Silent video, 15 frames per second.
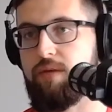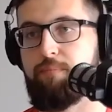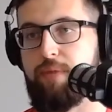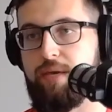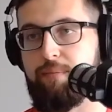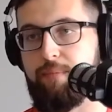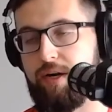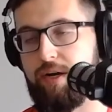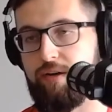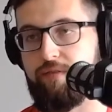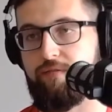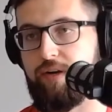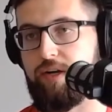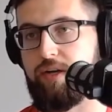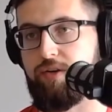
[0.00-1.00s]
being very,
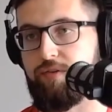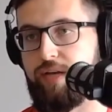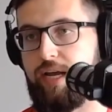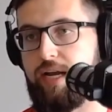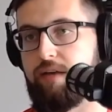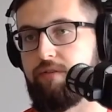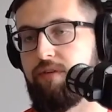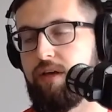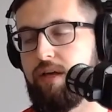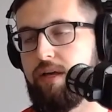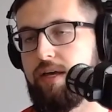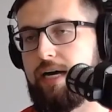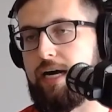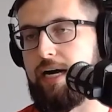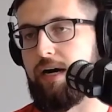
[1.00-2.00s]
very creative
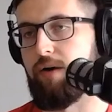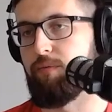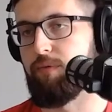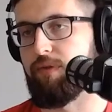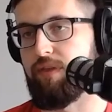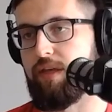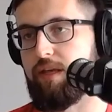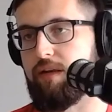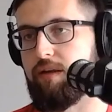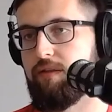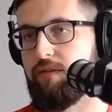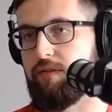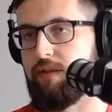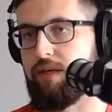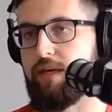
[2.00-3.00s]
within
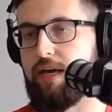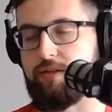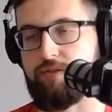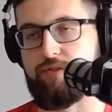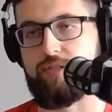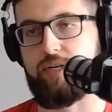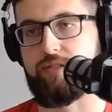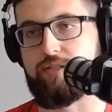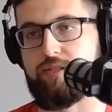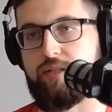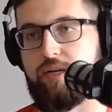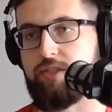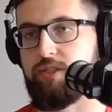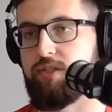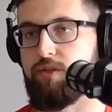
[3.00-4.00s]
the exercise
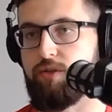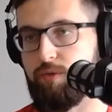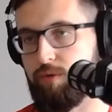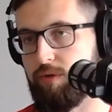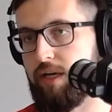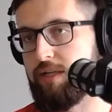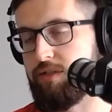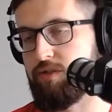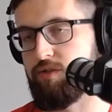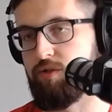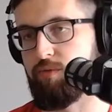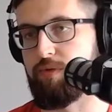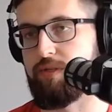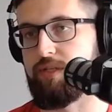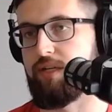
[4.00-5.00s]
selection, utilizing
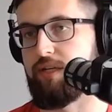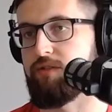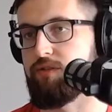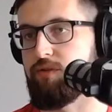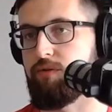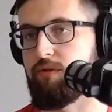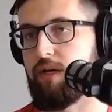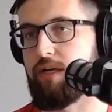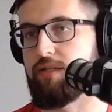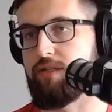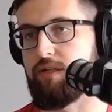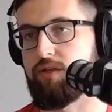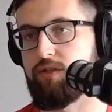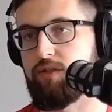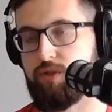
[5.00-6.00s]
supersets,
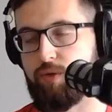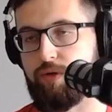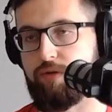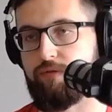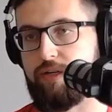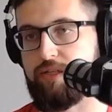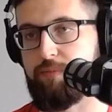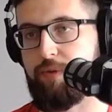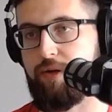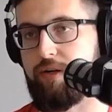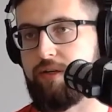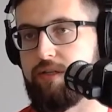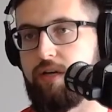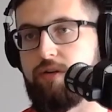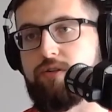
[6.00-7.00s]
utilizing shorter rest
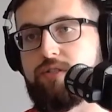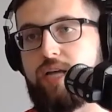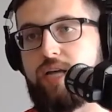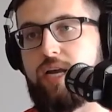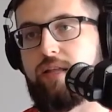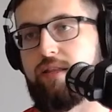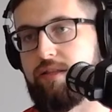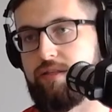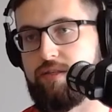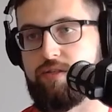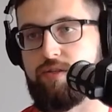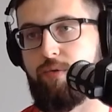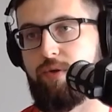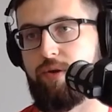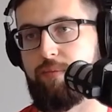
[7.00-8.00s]
periods, understanding that this
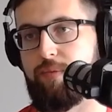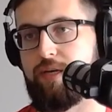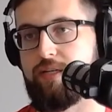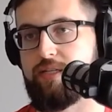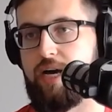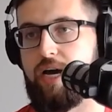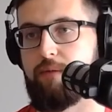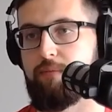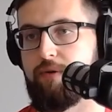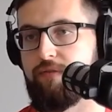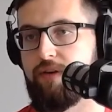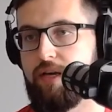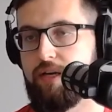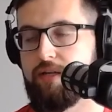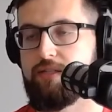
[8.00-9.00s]
is going to be a time
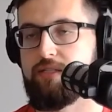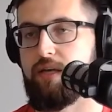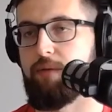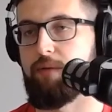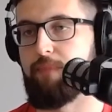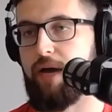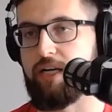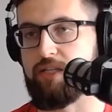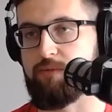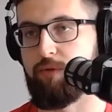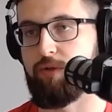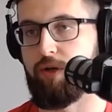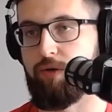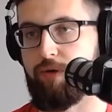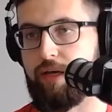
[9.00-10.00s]
of
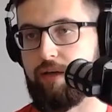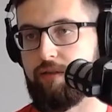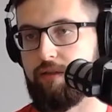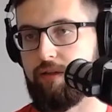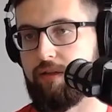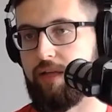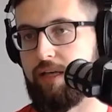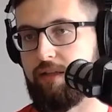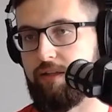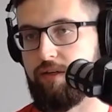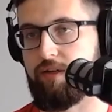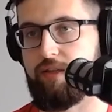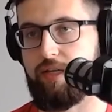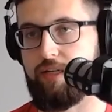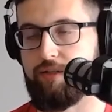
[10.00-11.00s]
submaximal loading. The
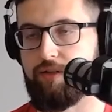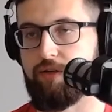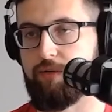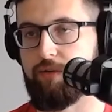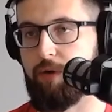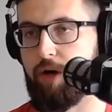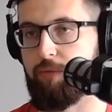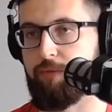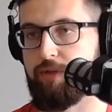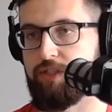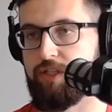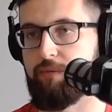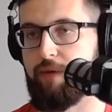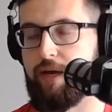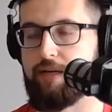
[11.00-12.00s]
likelihood that your apartment
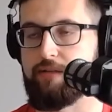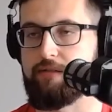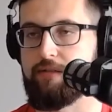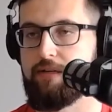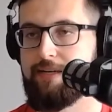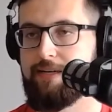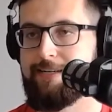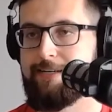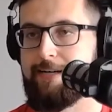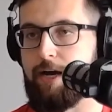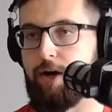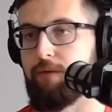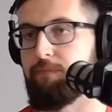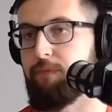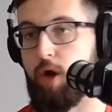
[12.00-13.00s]
gym has,
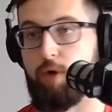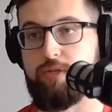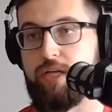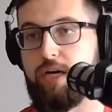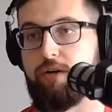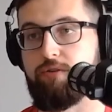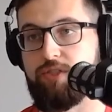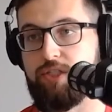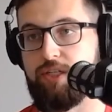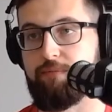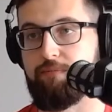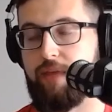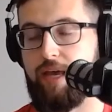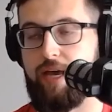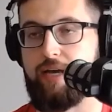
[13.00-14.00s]
or hotel
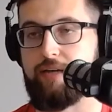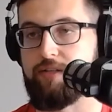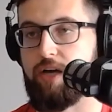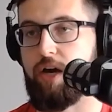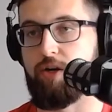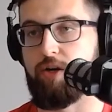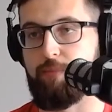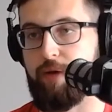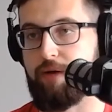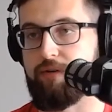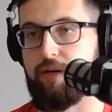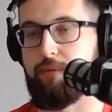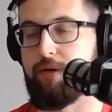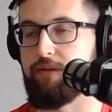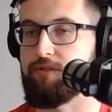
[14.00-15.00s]
gym has 100-pound
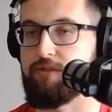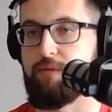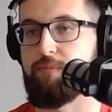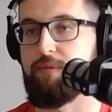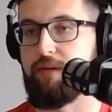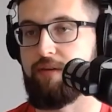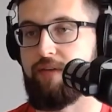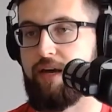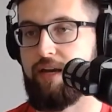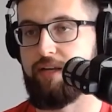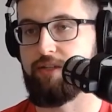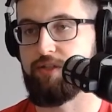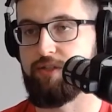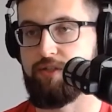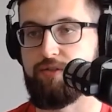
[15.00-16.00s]
dumbbells or something of that
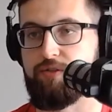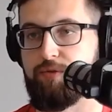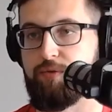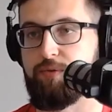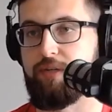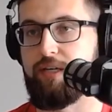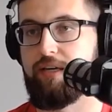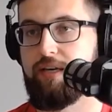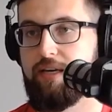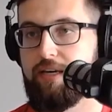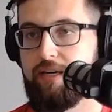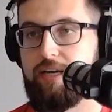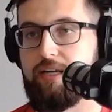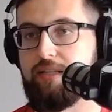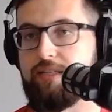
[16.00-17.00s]
nature to truly
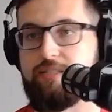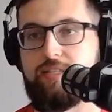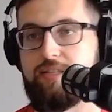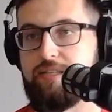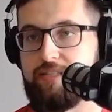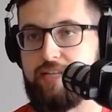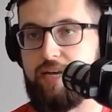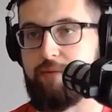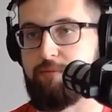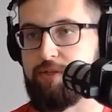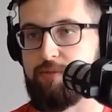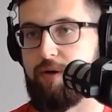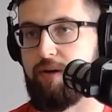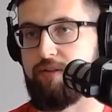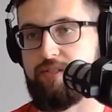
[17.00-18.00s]
elicit the same
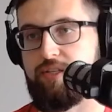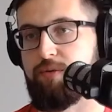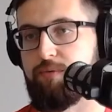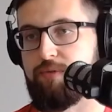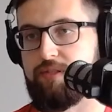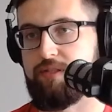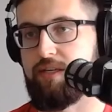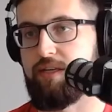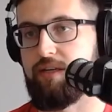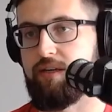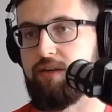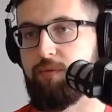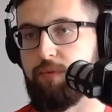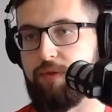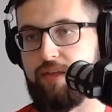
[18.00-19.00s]
response that you would
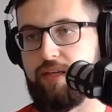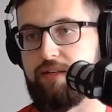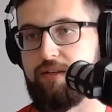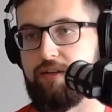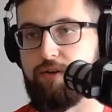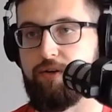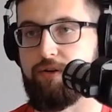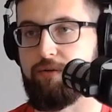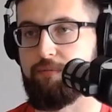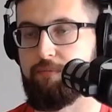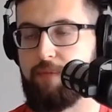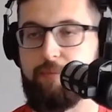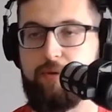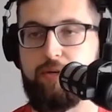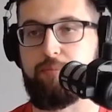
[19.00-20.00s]
see within your,
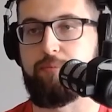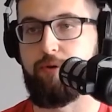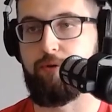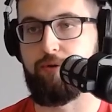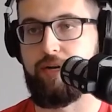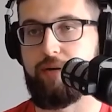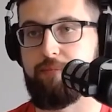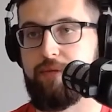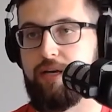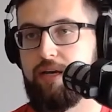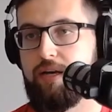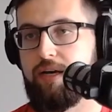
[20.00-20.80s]
maybe your programmed